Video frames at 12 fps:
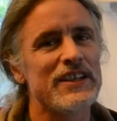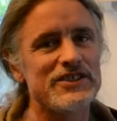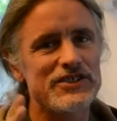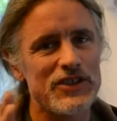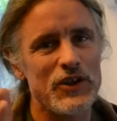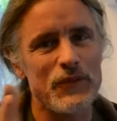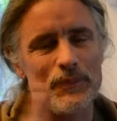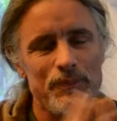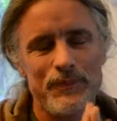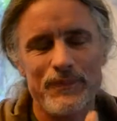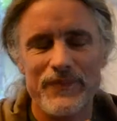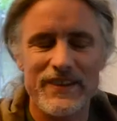So
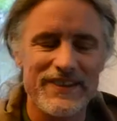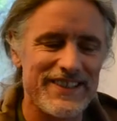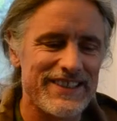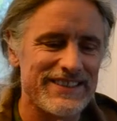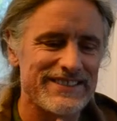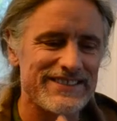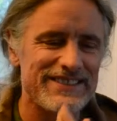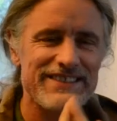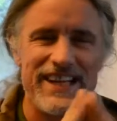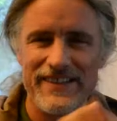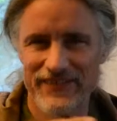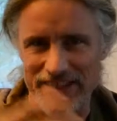to
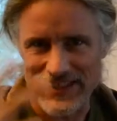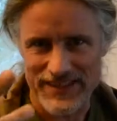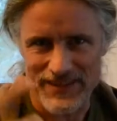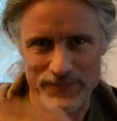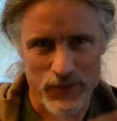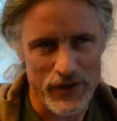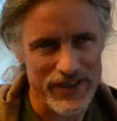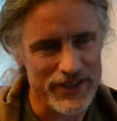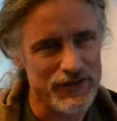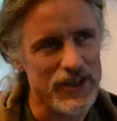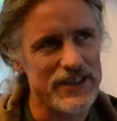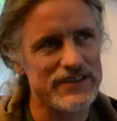kind of like get the point
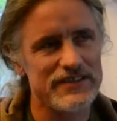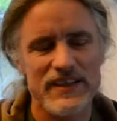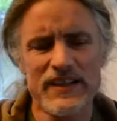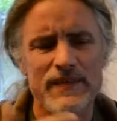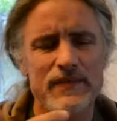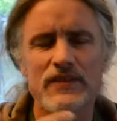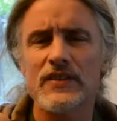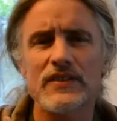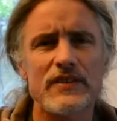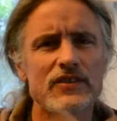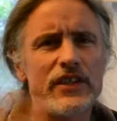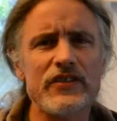across,
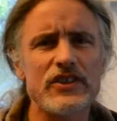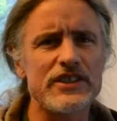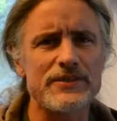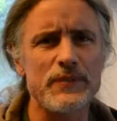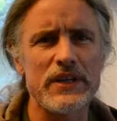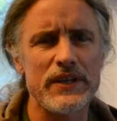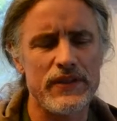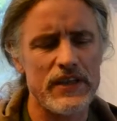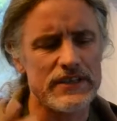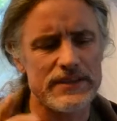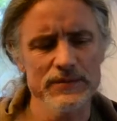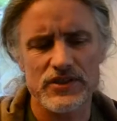the liver does many
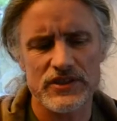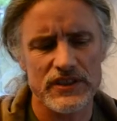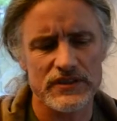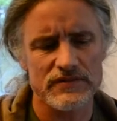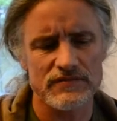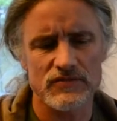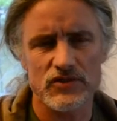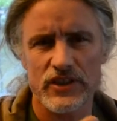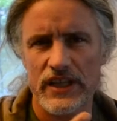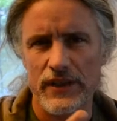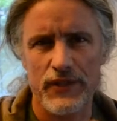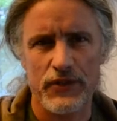things. I'm just going to
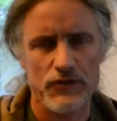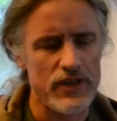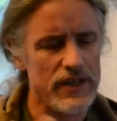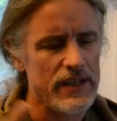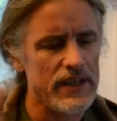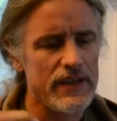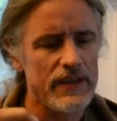look at three.